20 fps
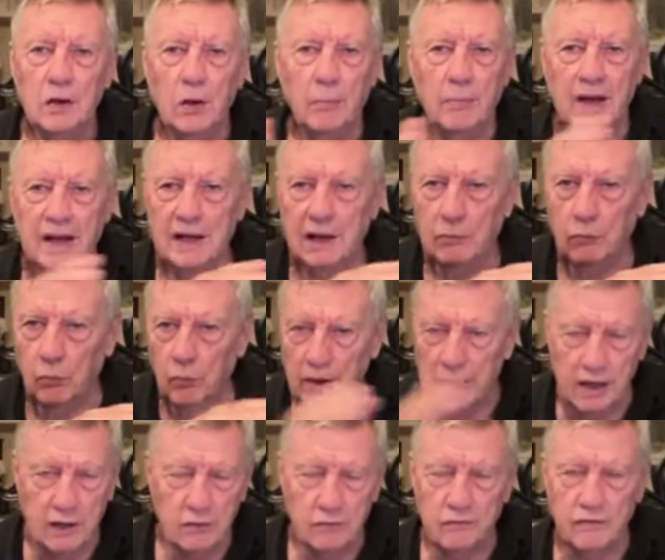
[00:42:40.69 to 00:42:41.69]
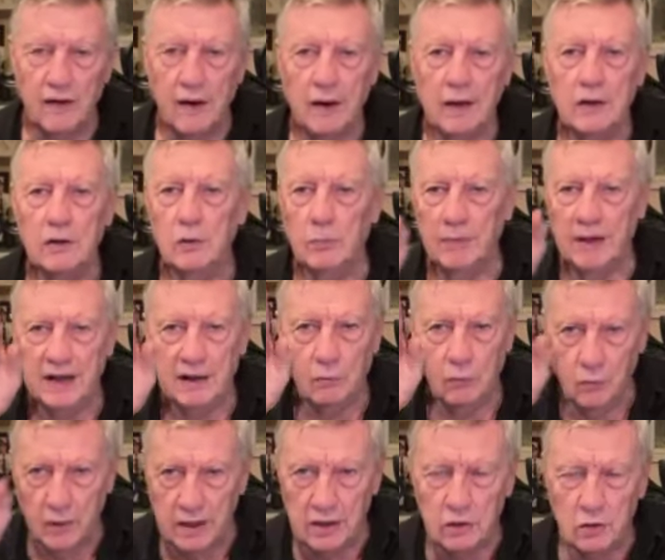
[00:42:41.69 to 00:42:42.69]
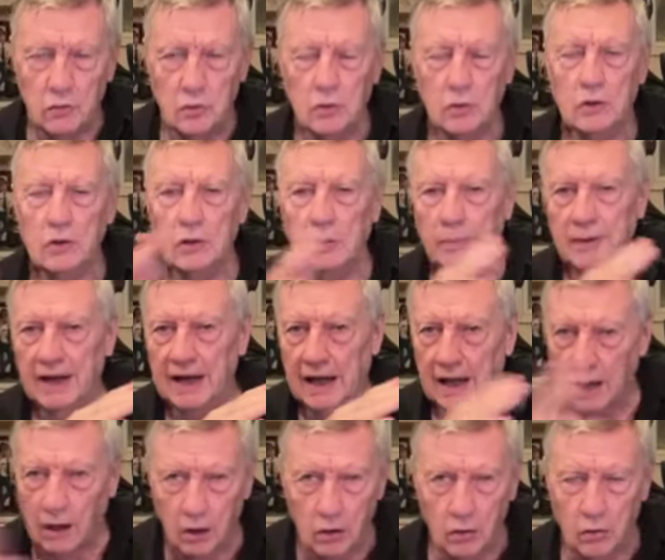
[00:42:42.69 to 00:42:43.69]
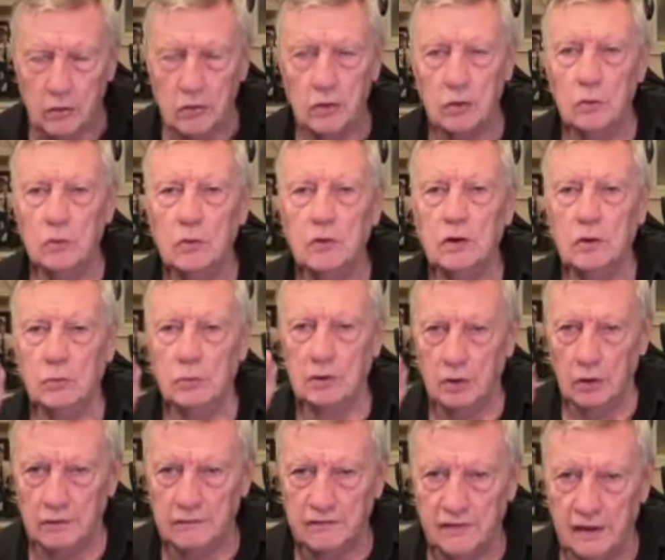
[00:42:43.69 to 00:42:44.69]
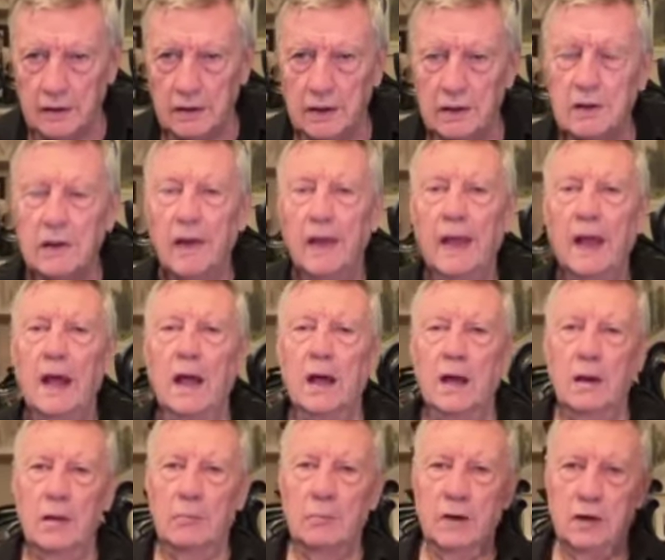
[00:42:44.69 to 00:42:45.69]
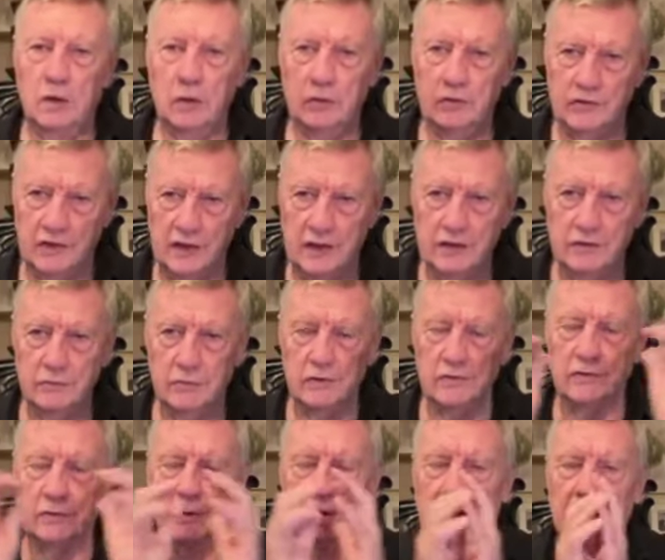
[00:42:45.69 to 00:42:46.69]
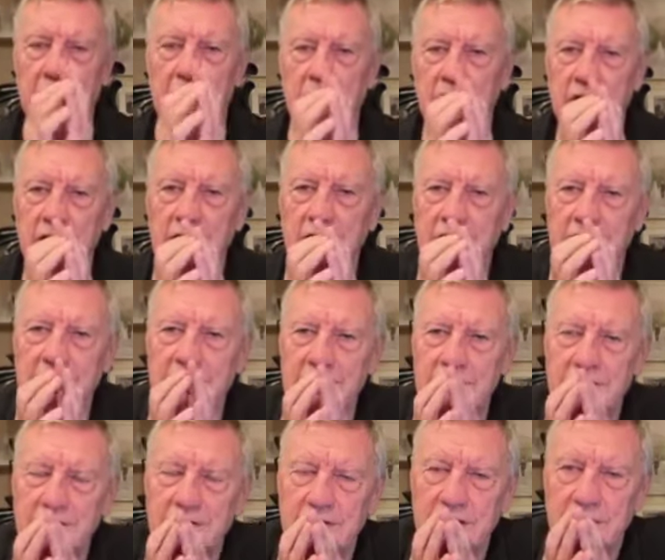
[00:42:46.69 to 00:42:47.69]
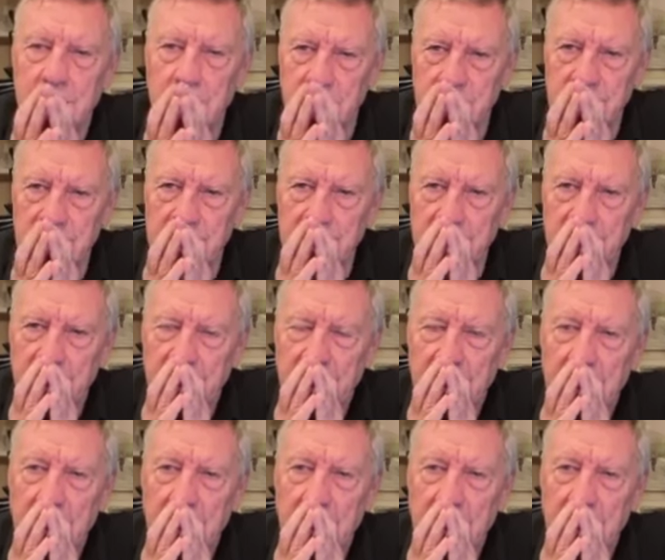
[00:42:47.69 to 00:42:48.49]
no matter where you find, no matter where you look, no matter how long you look, you will not find it, because he is resurrected. He is risen.